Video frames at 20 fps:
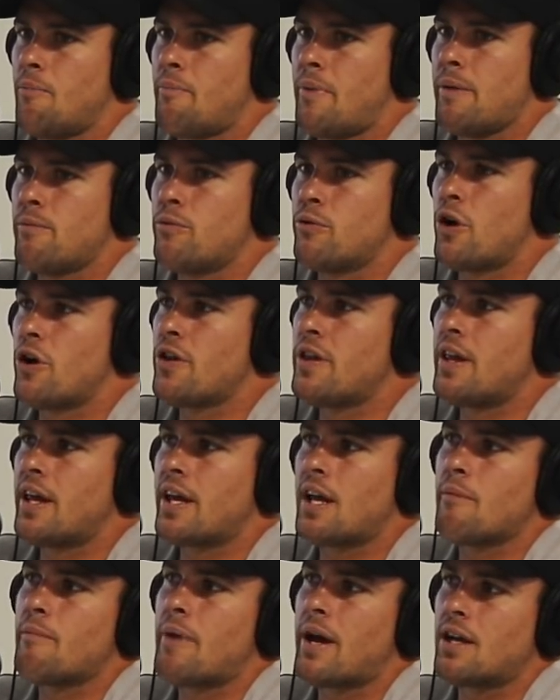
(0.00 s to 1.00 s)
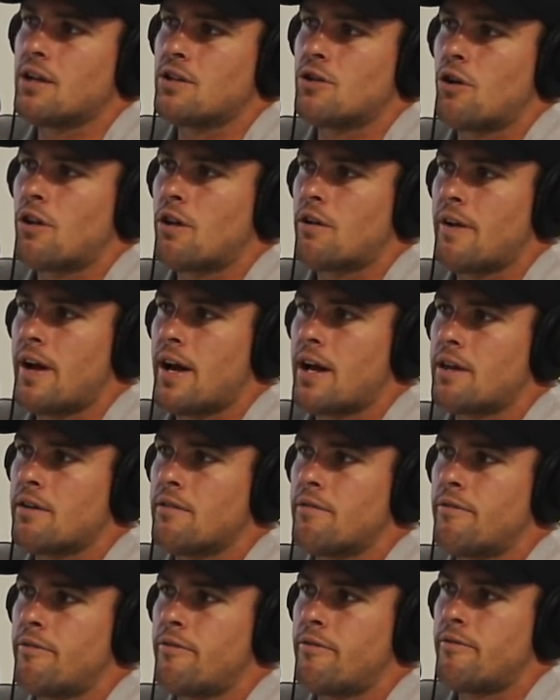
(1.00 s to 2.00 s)
people know that they can make $1 out
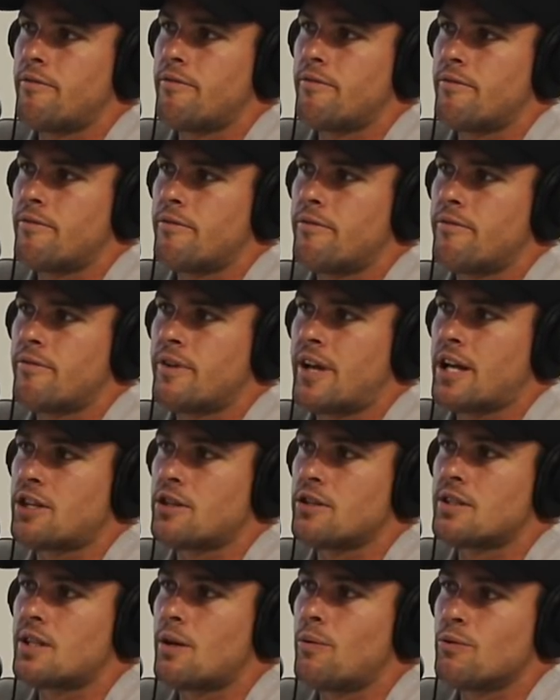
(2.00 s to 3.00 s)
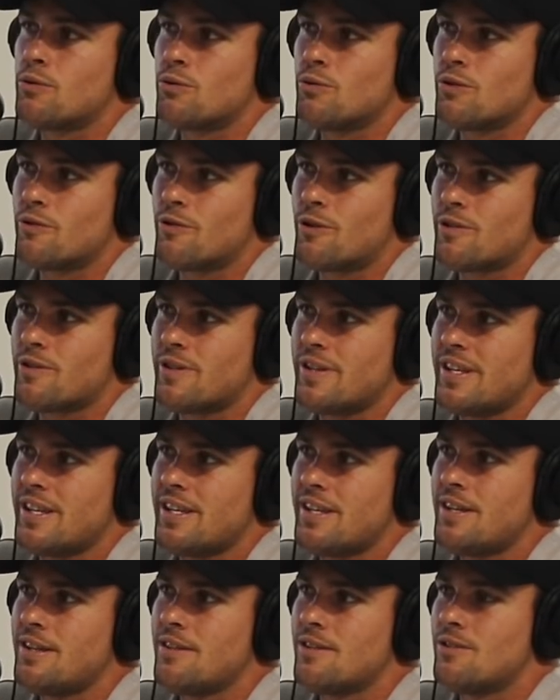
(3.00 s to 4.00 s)
of catching someone doing the wrong
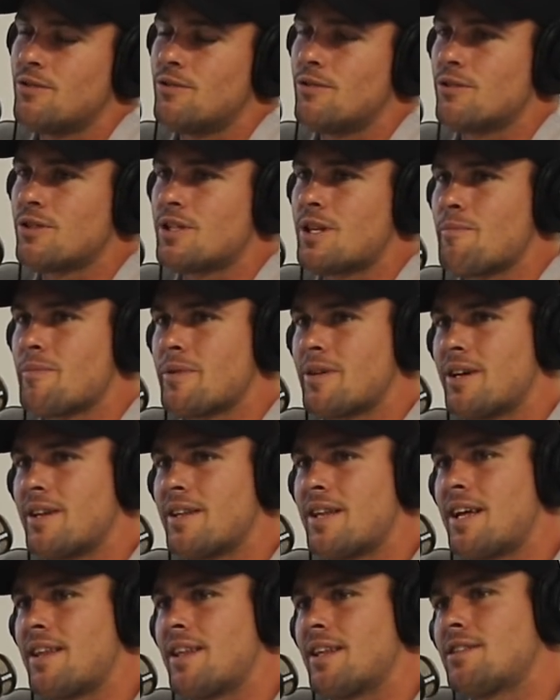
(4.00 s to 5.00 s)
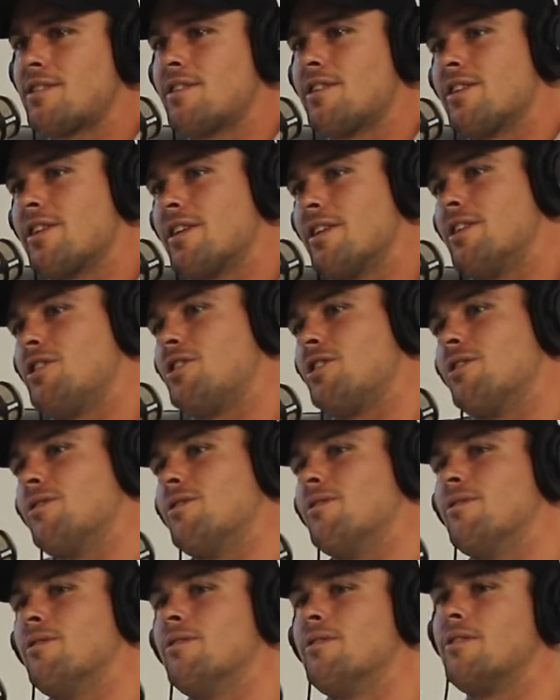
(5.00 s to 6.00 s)
thing or something like that. That's the only
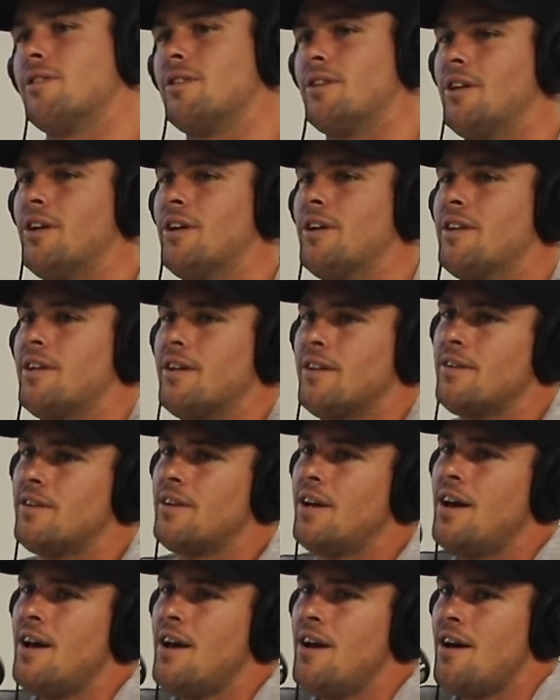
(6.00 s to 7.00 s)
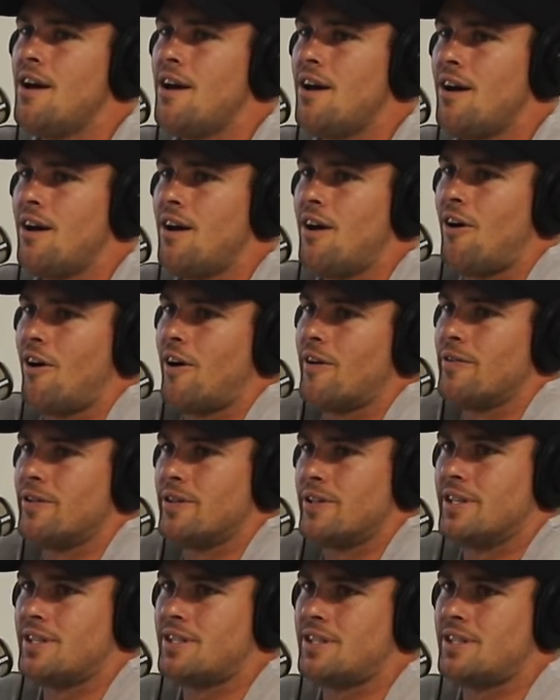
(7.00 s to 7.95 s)
issue, that I really